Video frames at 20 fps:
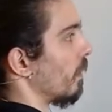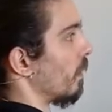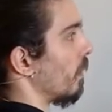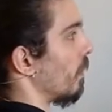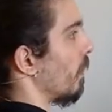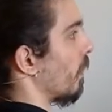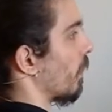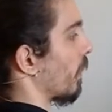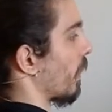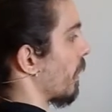
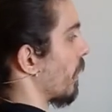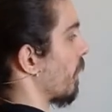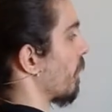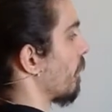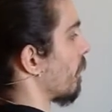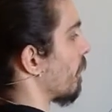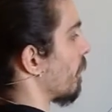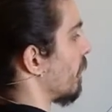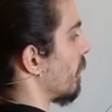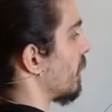Okay,
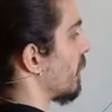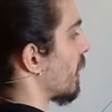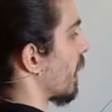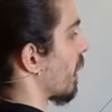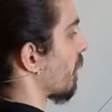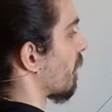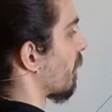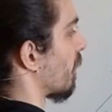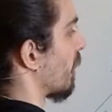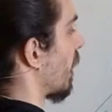this
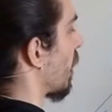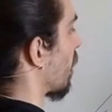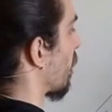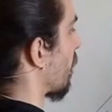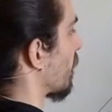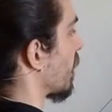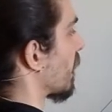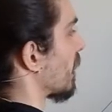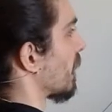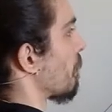angle, angle
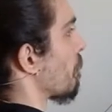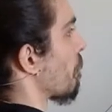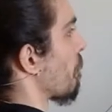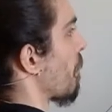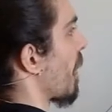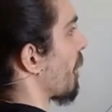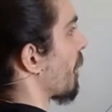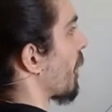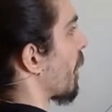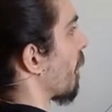doesn't
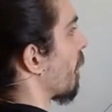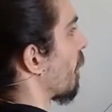matter,